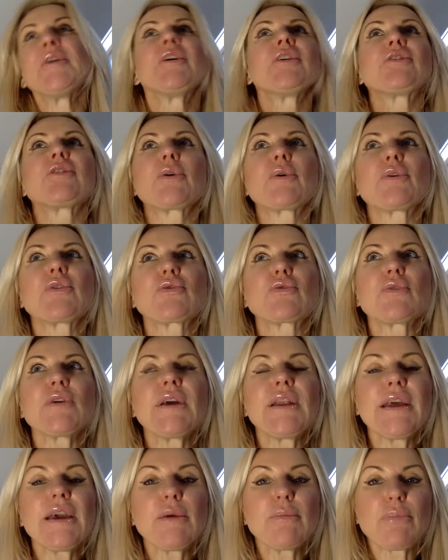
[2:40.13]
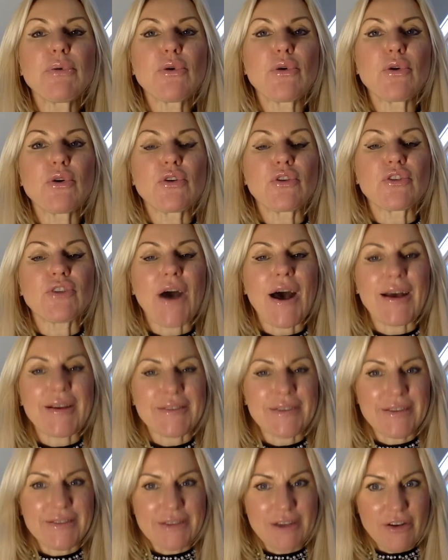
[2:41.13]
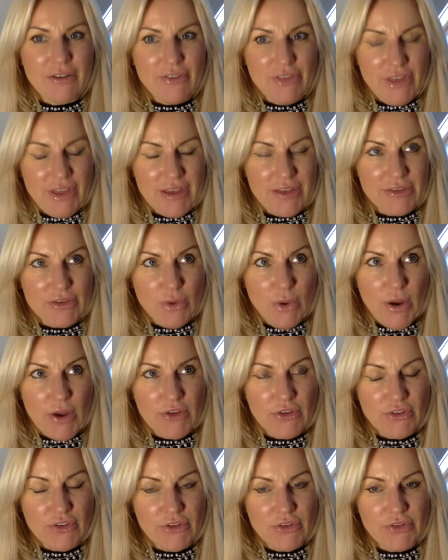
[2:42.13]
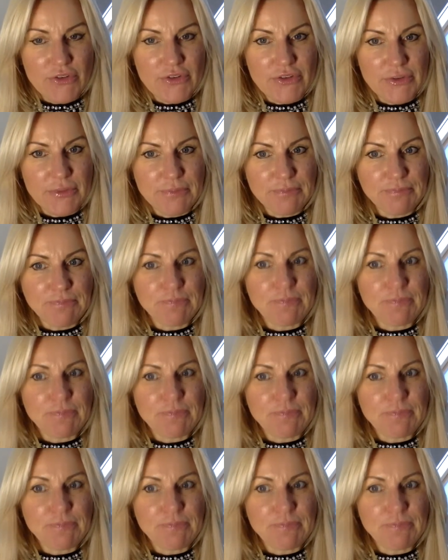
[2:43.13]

So it's really important to ask yourself these questions.